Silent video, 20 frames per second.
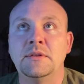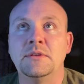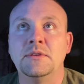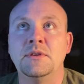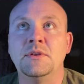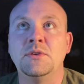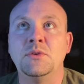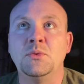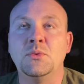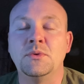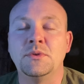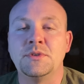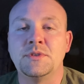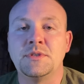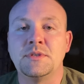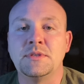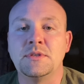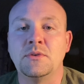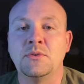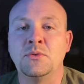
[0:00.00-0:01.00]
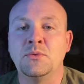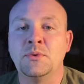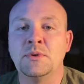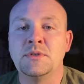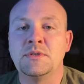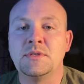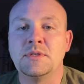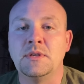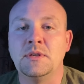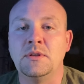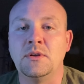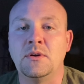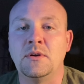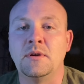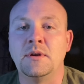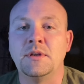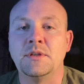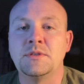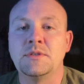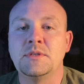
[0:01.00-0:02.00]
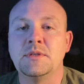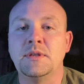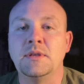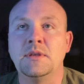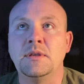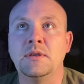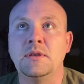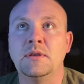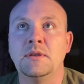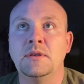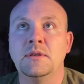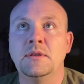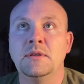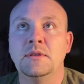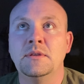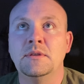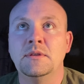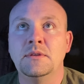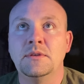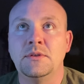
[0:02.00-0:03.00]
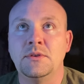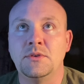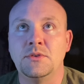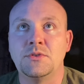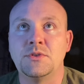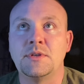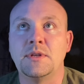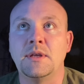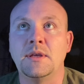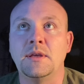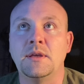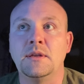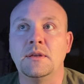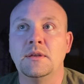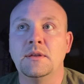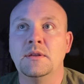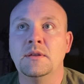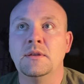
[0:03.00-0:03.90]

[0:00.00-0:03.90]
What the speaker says: then you want to always send the RST, your state,